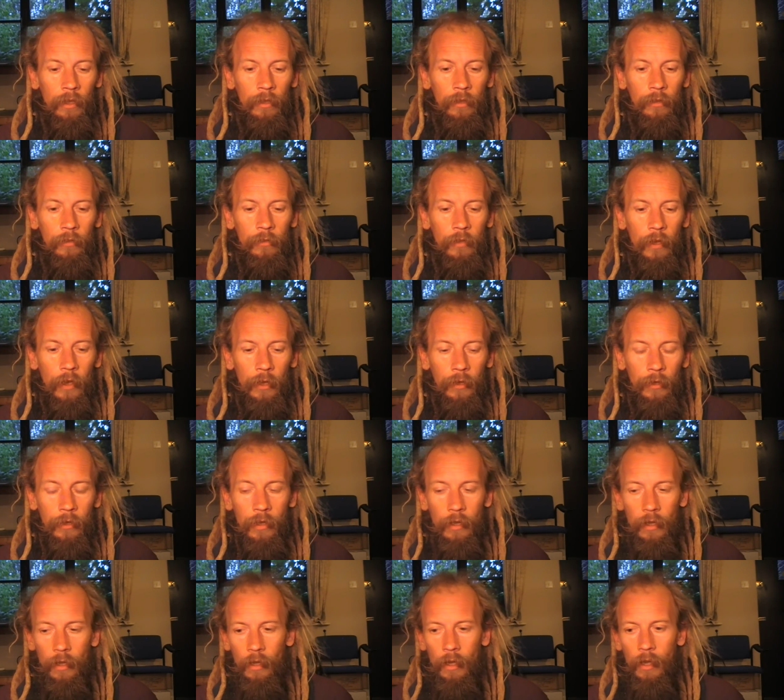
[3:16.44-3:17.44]
So
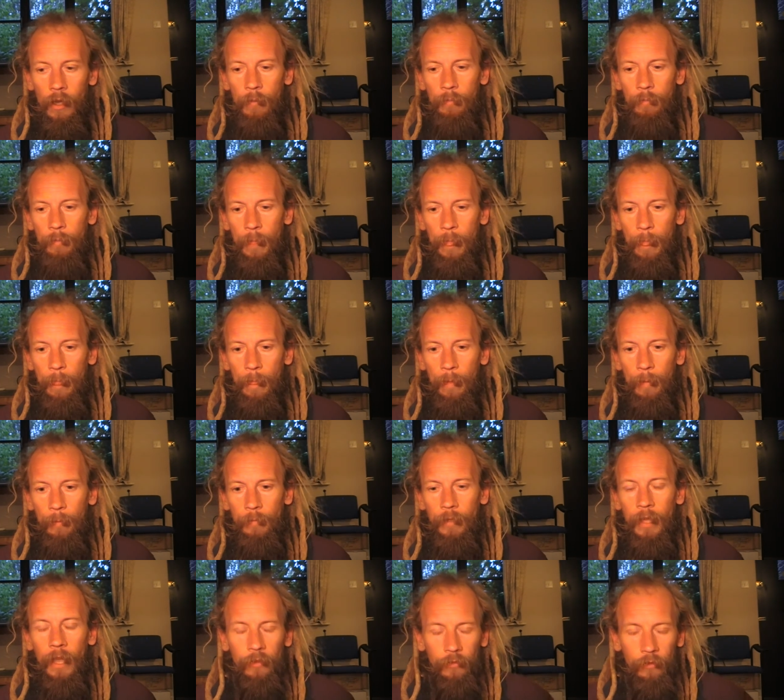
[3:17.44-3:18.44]

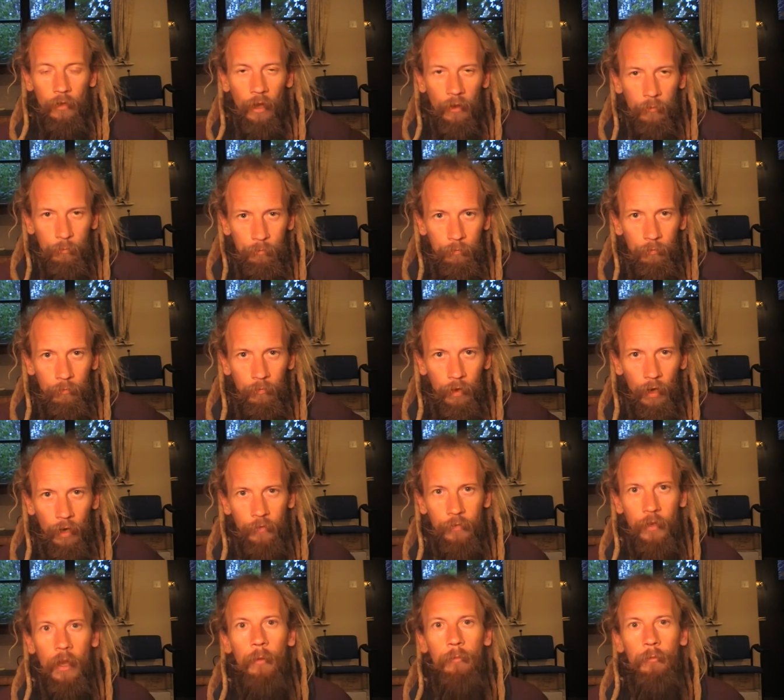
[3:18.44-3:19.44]
yes,
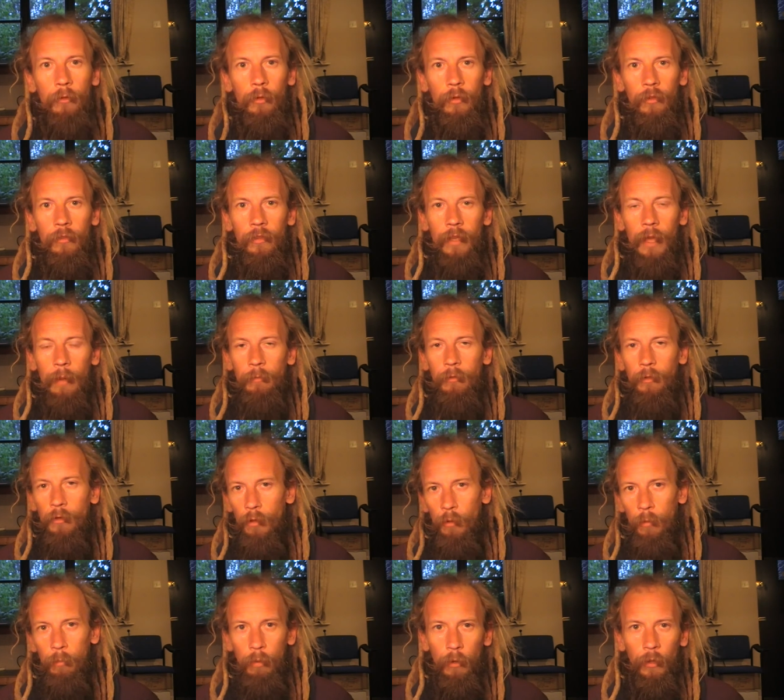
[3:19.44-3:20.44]
I've come to a
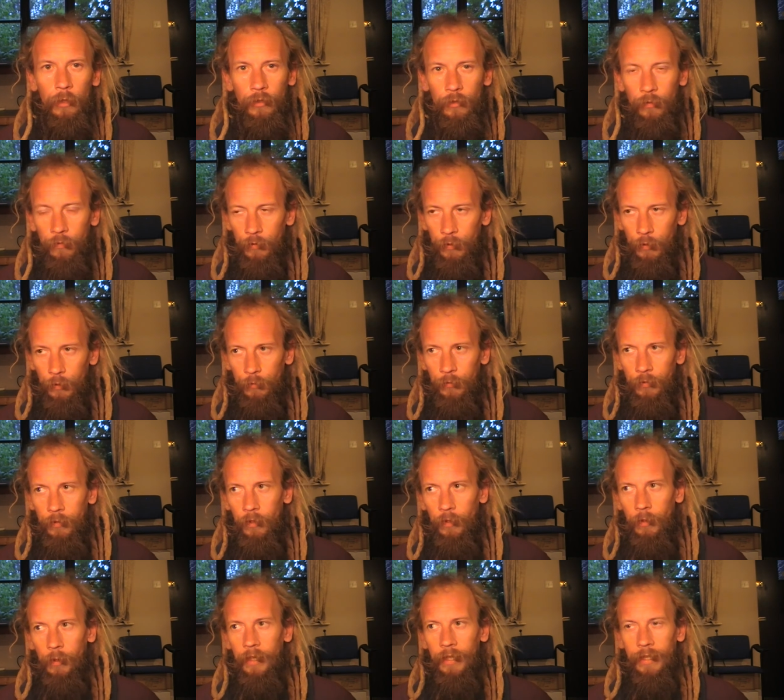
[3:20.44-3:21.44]
skeptical point of view.
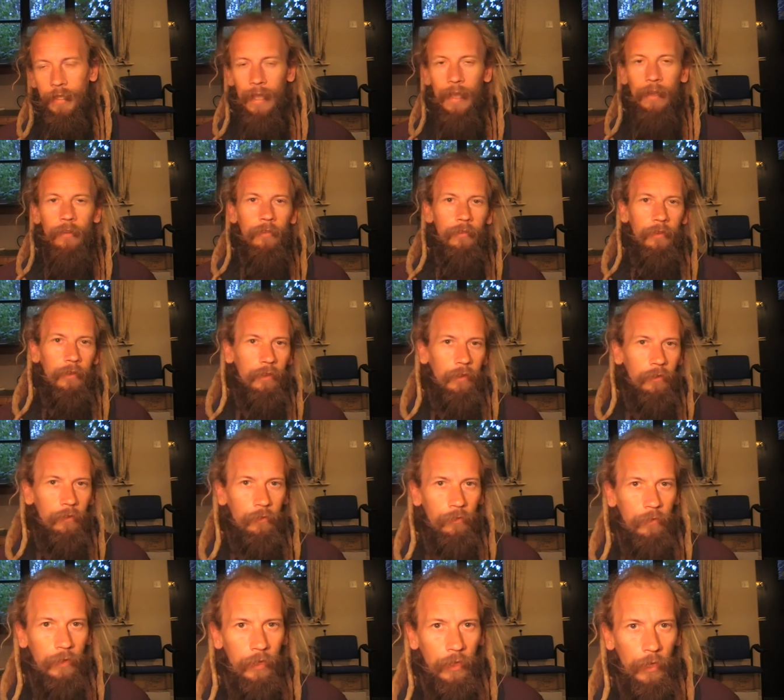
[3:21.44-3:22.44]
So I guess in this
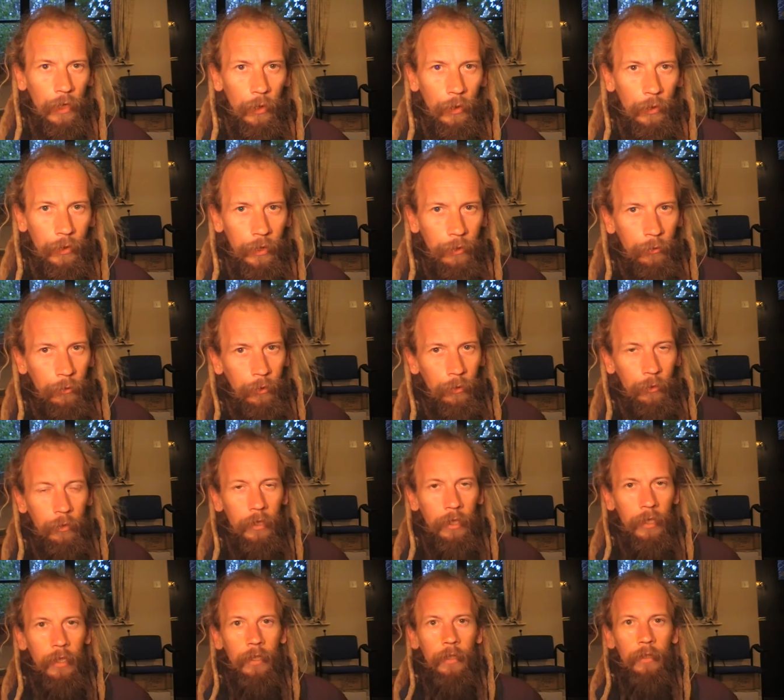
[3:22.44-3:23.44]
video it will
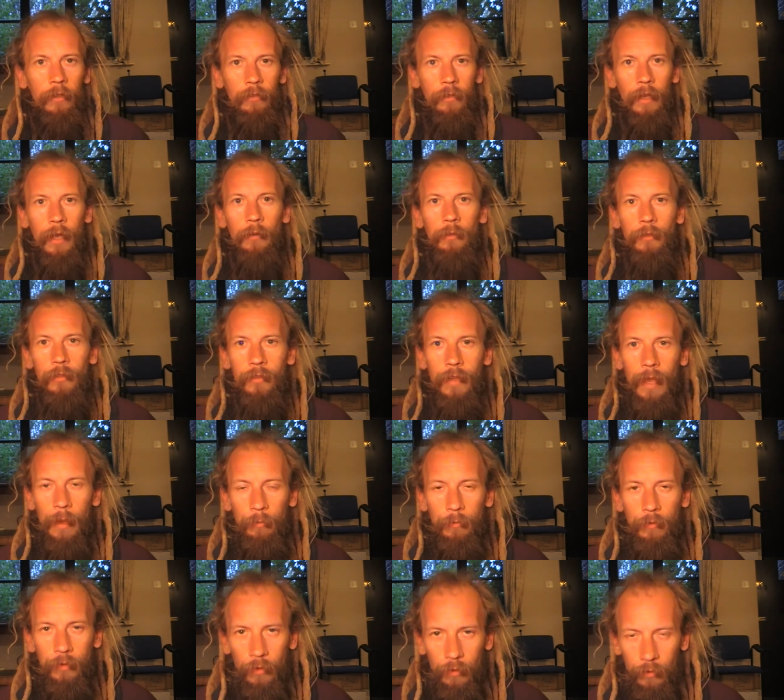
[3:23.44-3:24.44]
sound
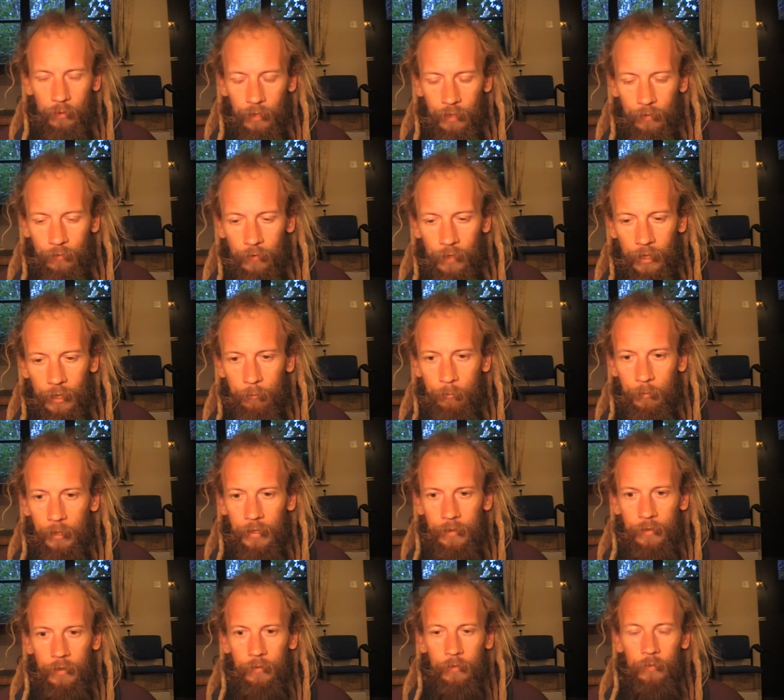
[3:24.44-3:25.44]
skeptical. If I'd
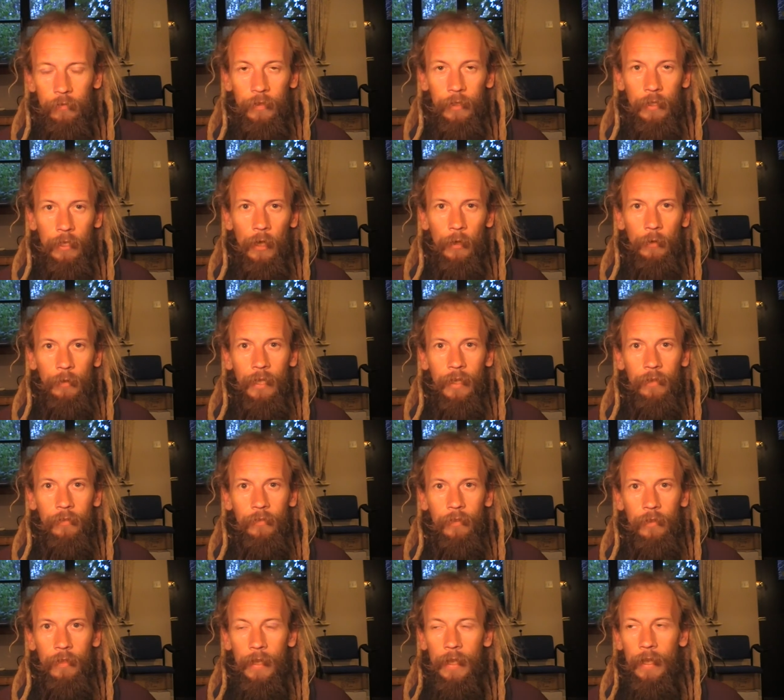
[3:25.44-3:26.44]
made this video
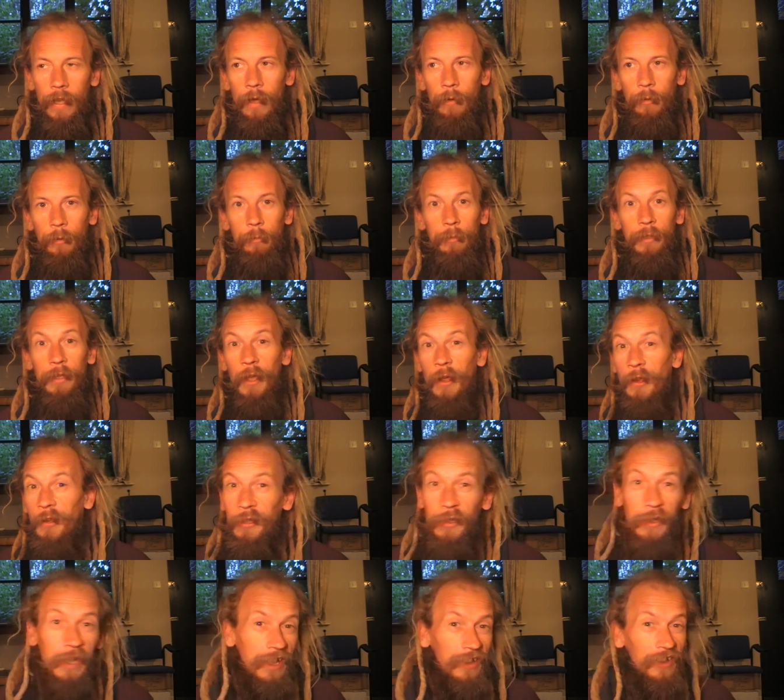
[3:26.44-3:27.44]
yesterday, I would be going,
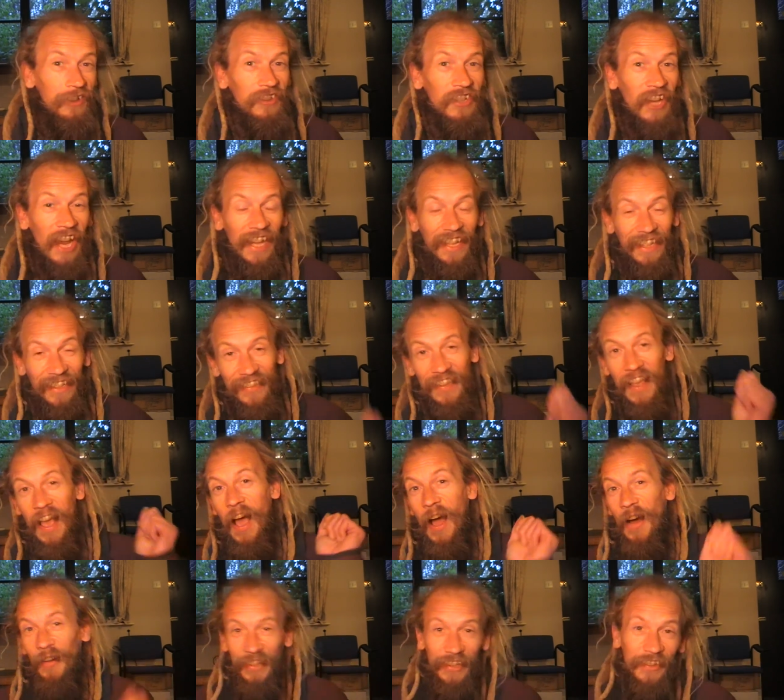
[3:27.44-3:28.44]
you need to check this
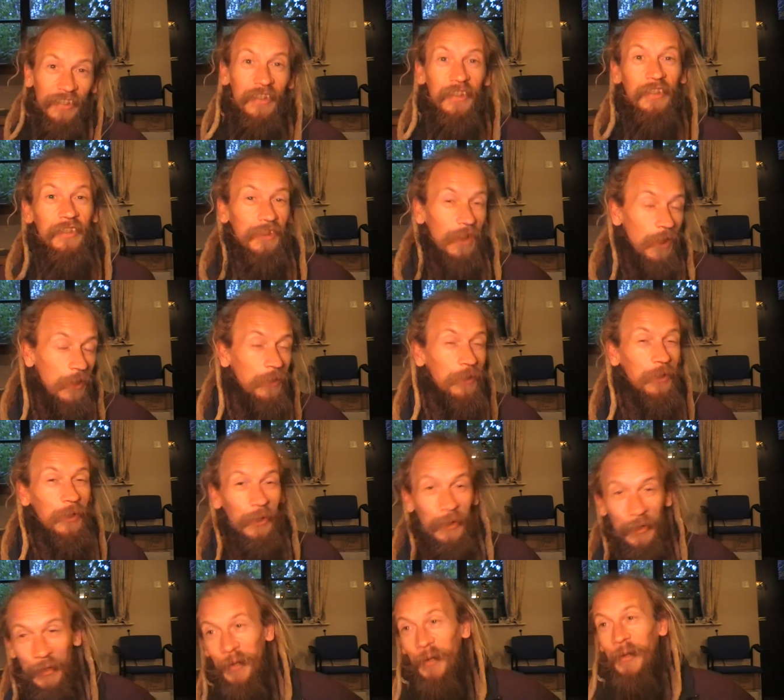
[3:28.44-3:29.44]
out, this is so
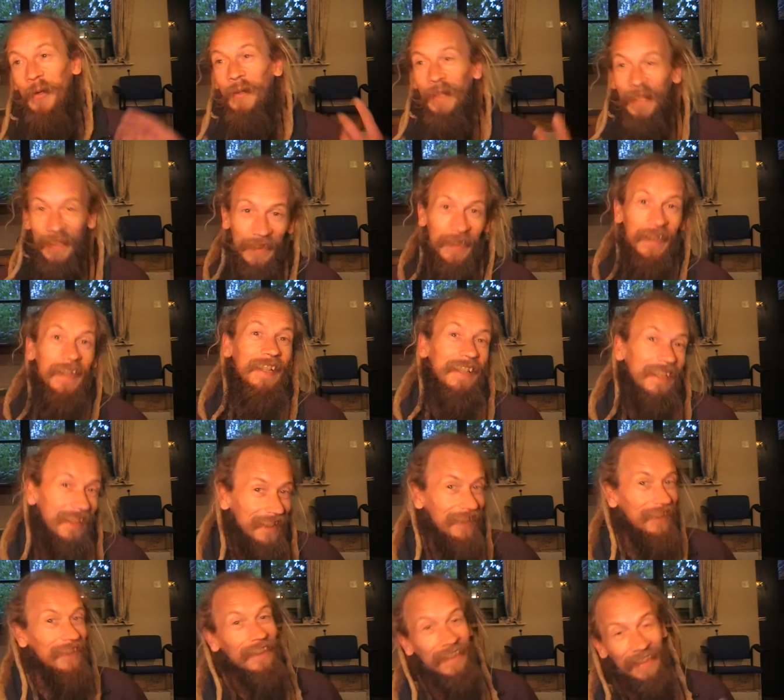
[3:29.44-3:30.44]
cool, and
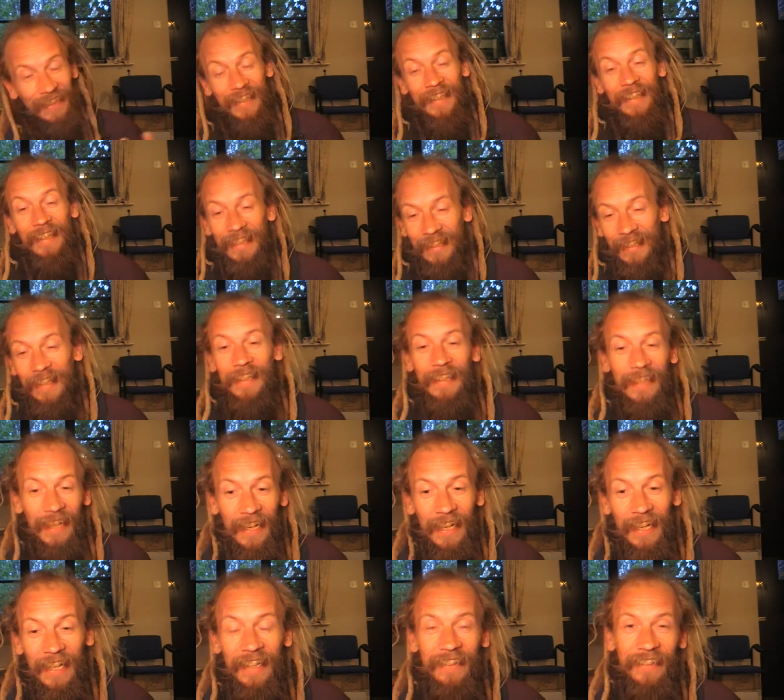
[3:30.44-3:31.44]
la la la la
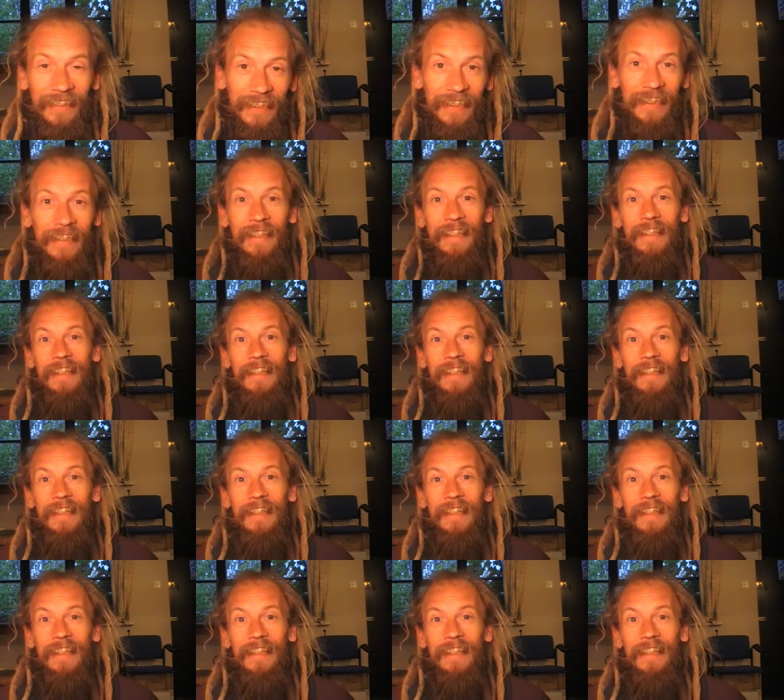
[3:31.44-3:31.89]
la, and